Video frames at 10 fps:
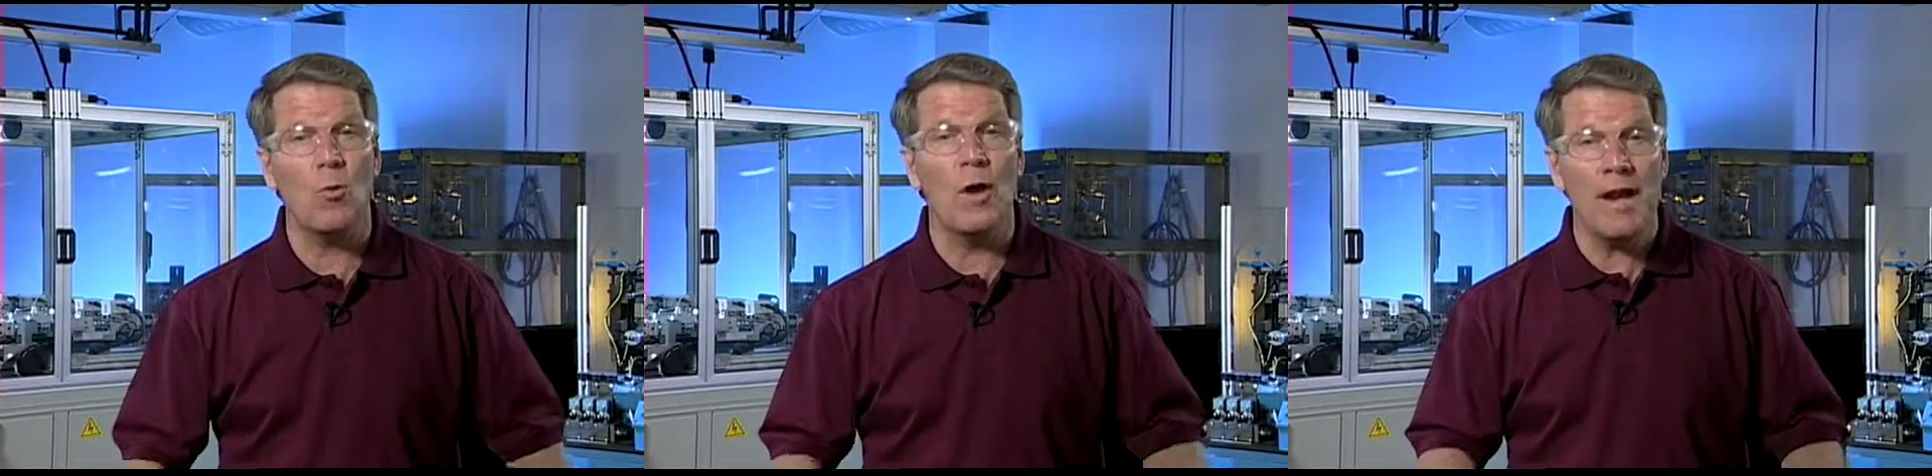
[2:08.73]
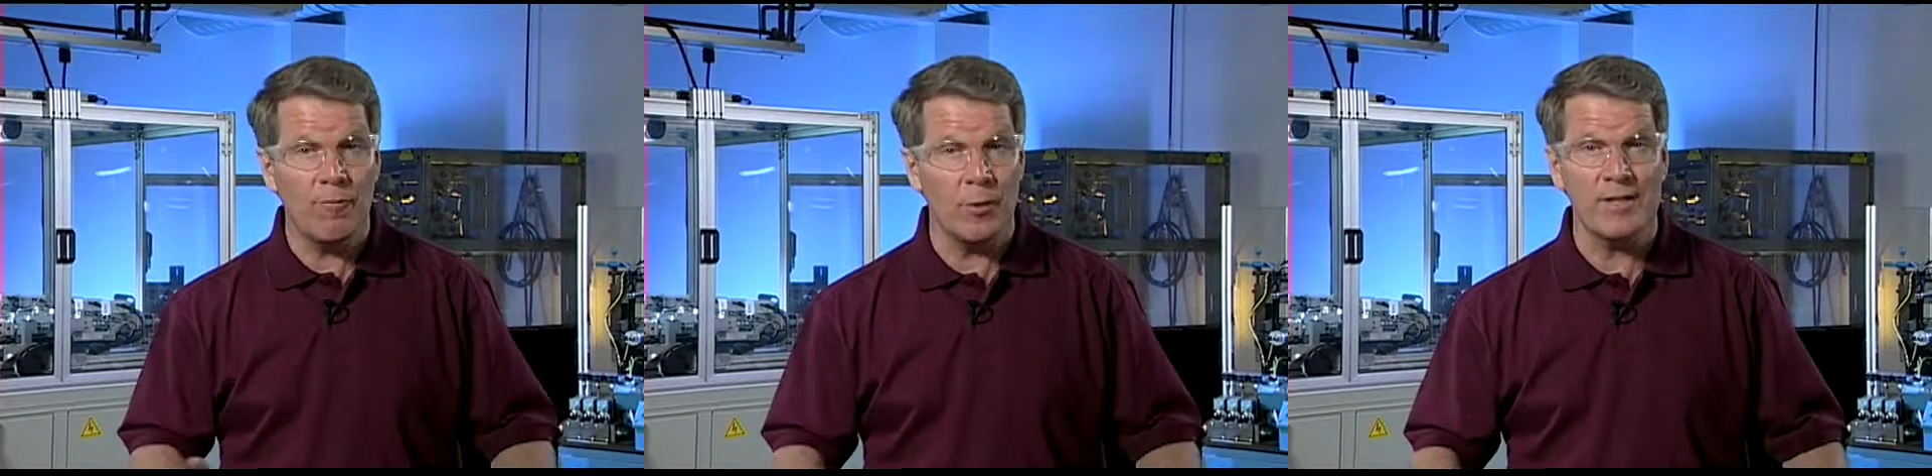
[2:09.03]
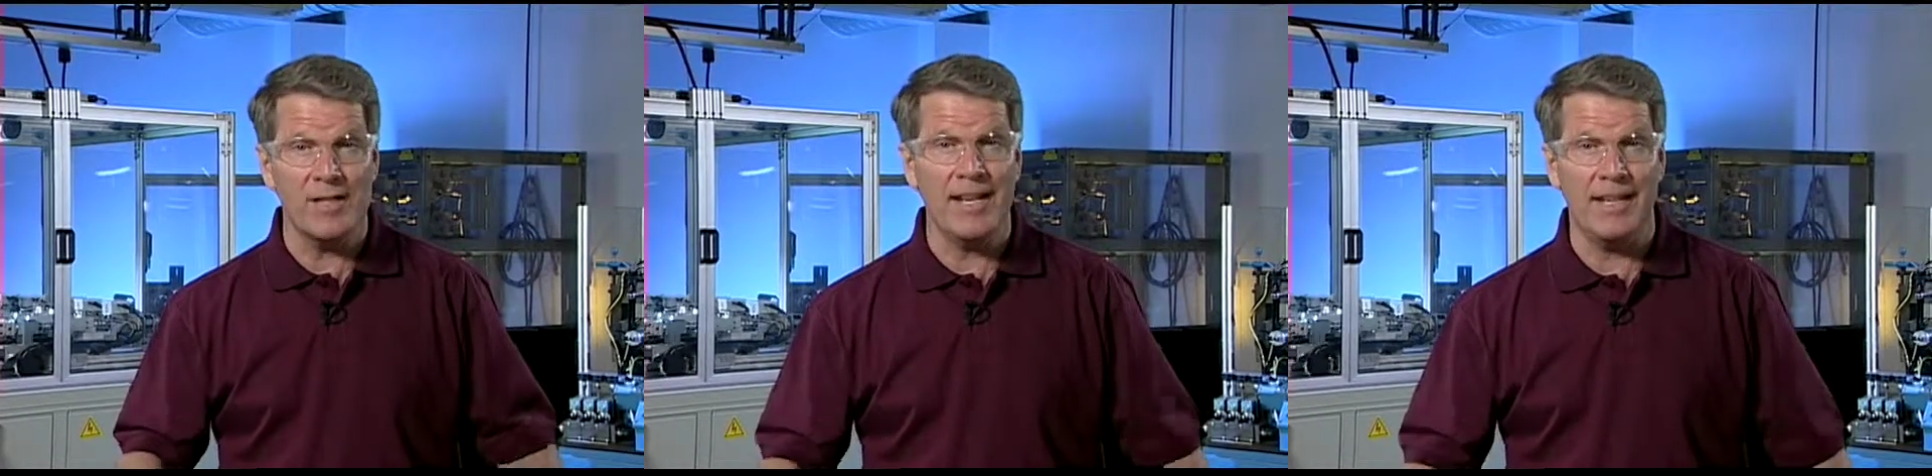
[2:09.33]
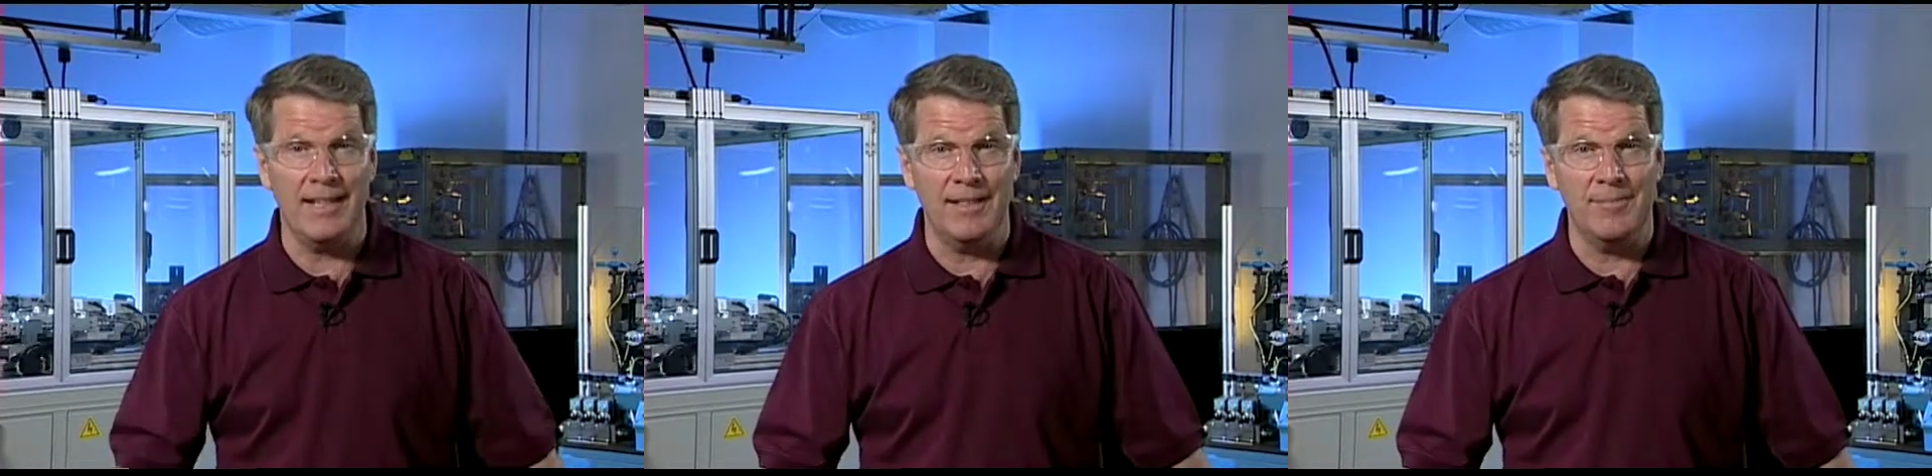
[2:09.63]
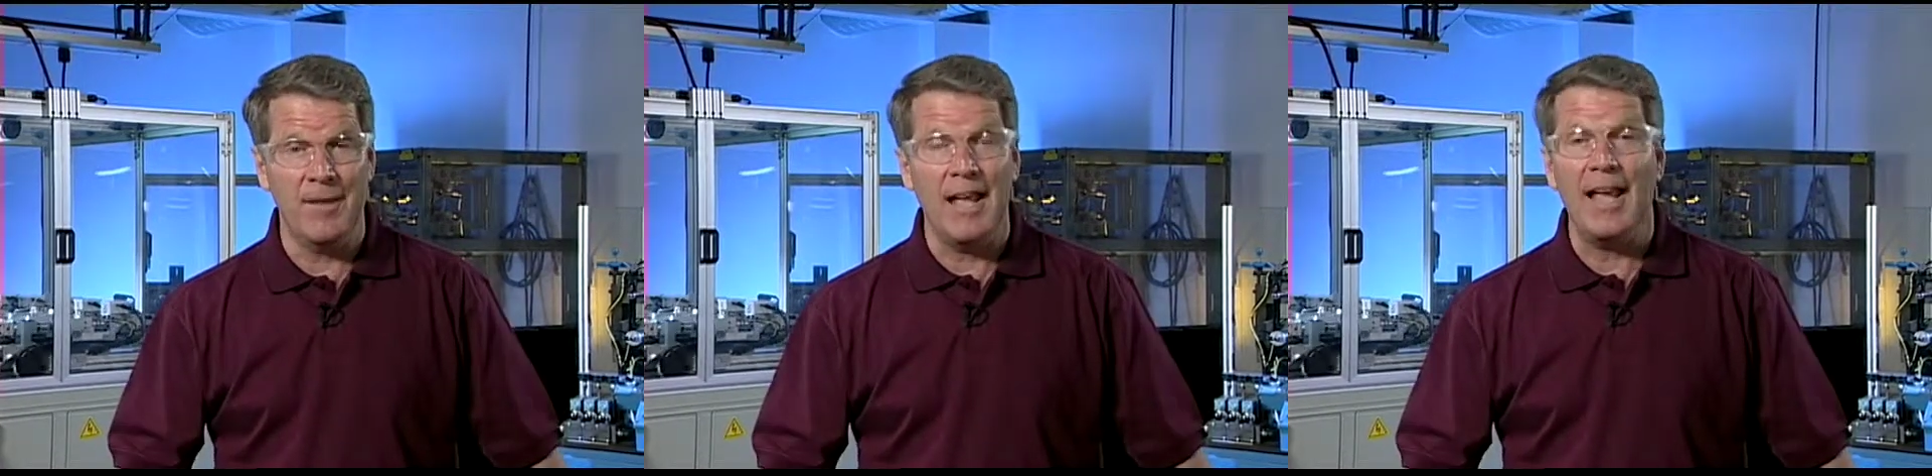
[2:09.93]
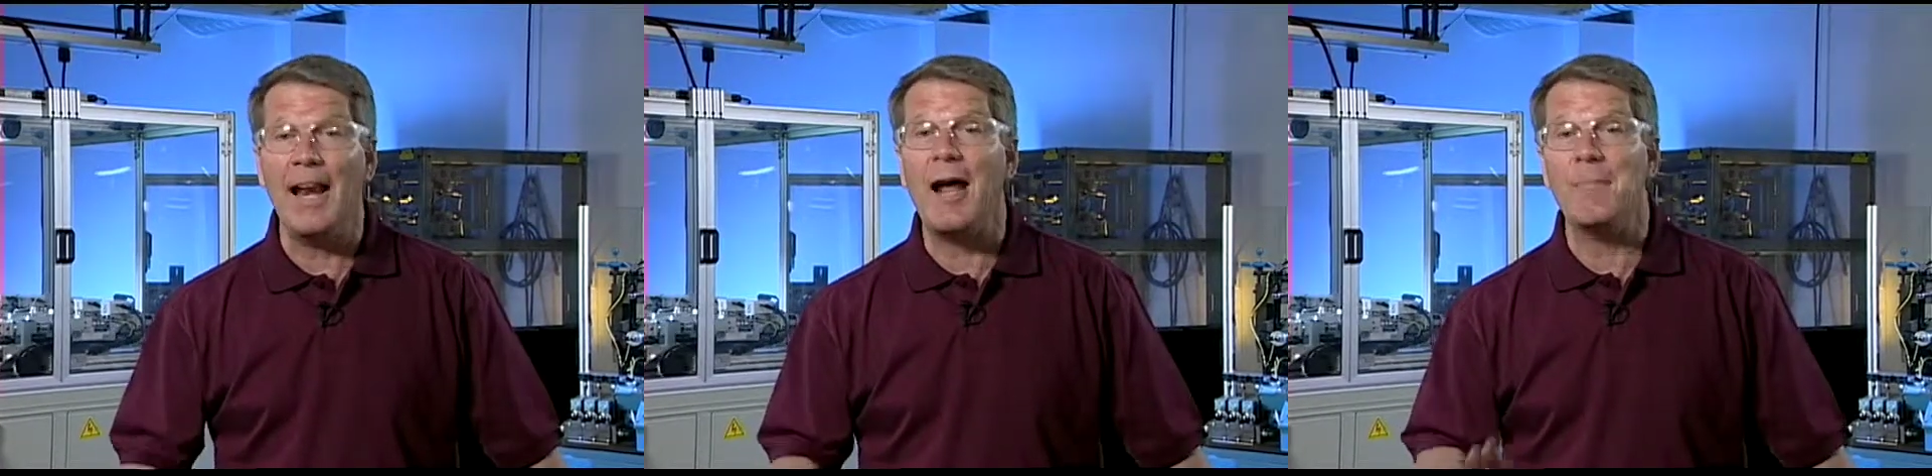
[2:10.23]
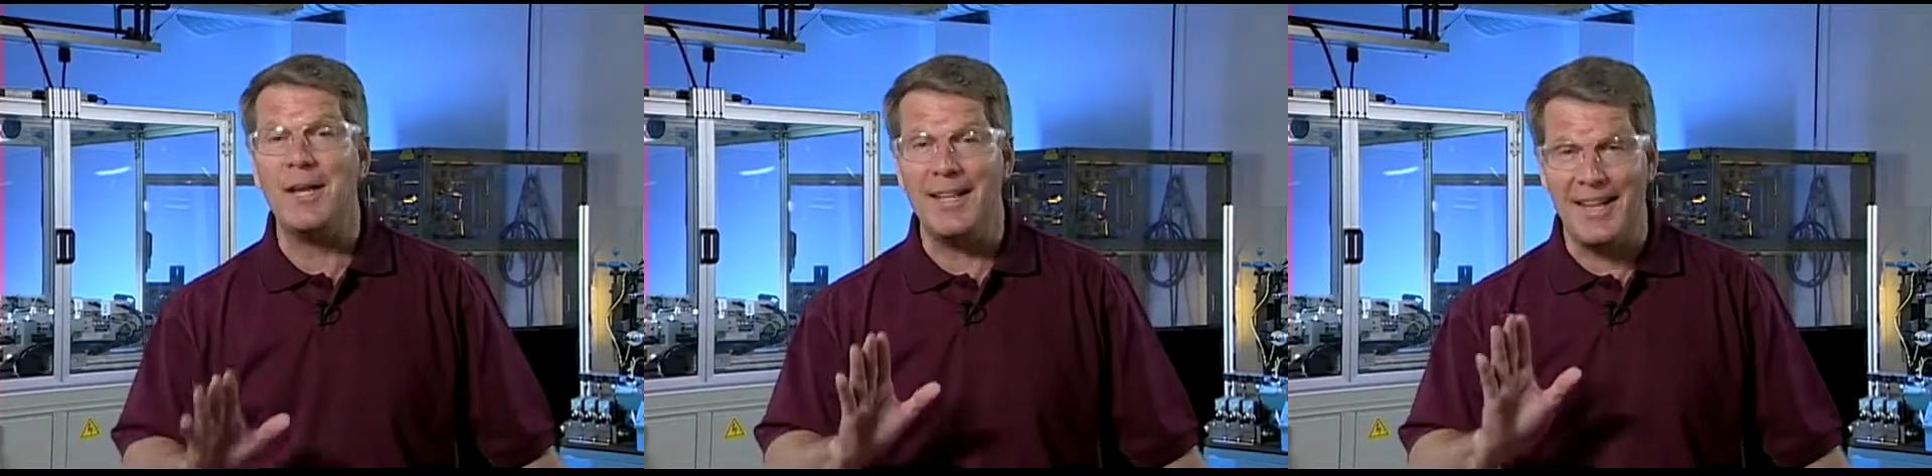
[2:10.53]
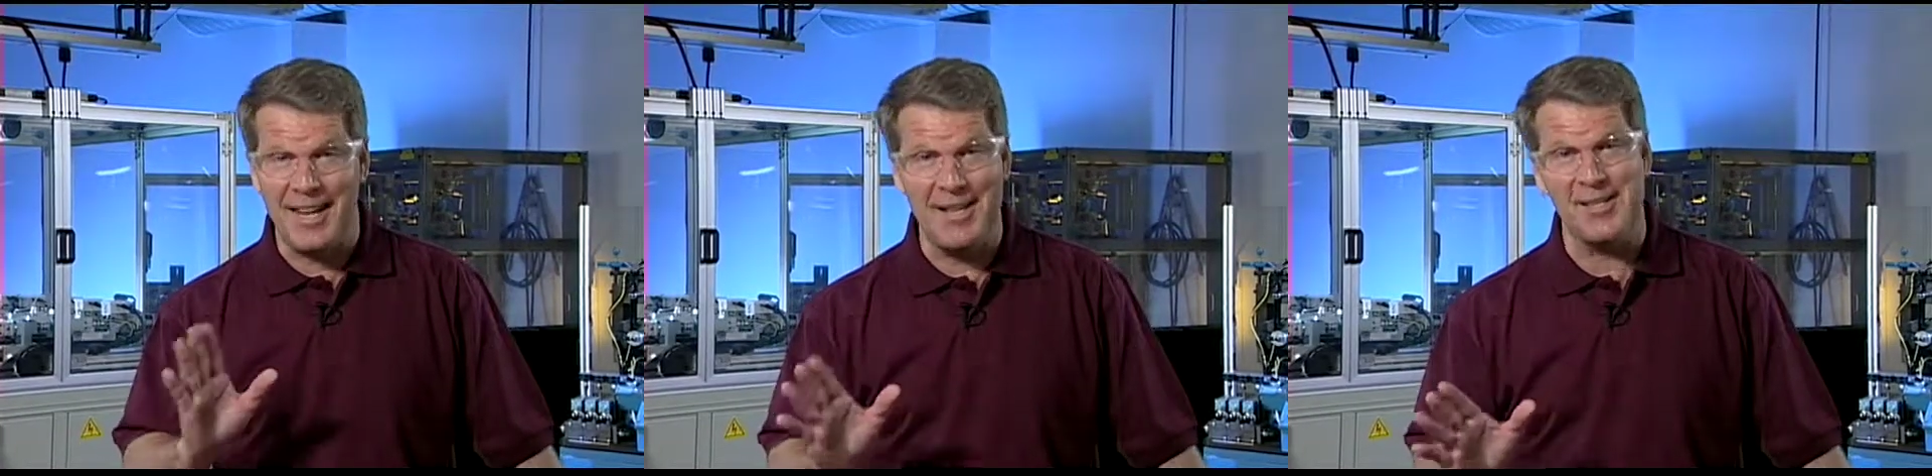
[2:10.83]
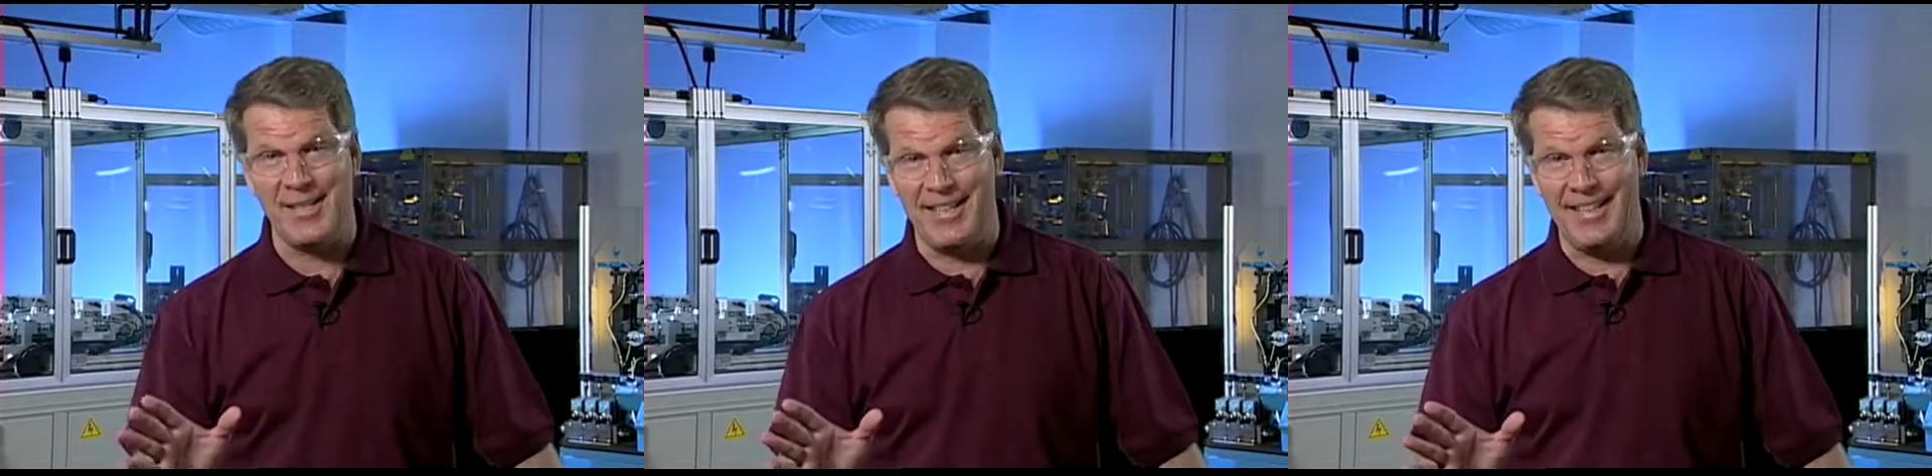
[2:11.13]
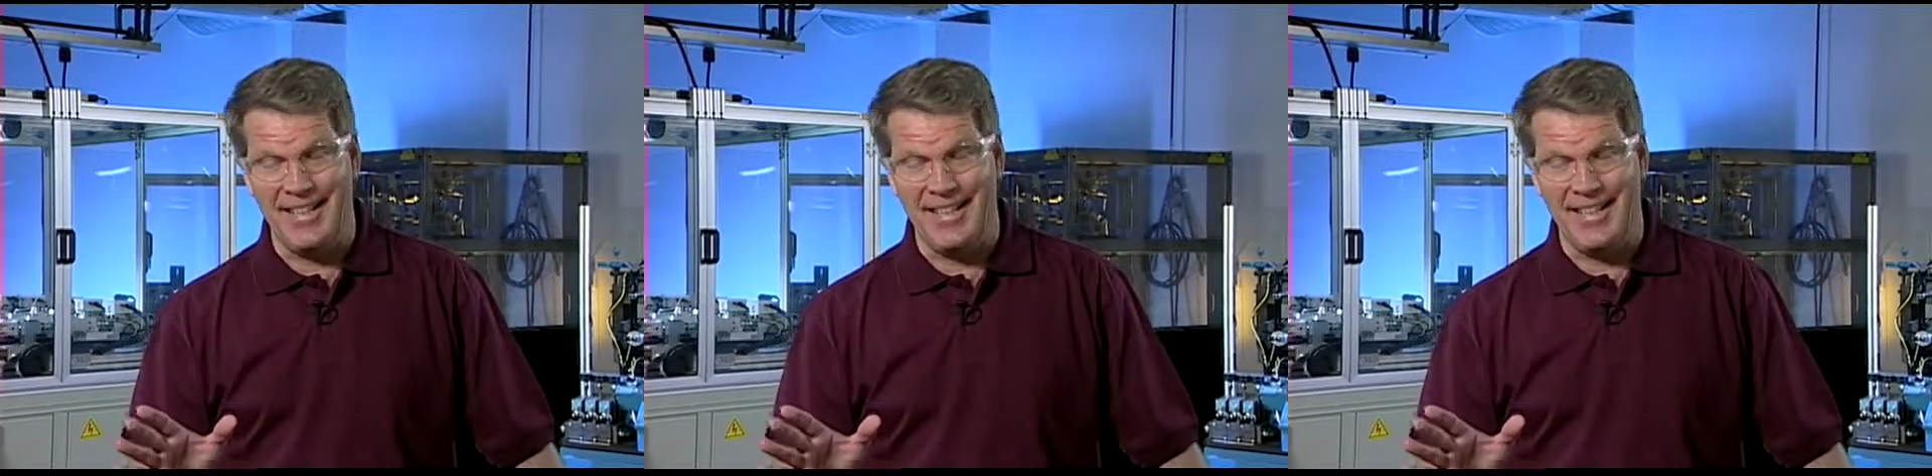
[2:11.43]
whenever it's needed, and I mean easy.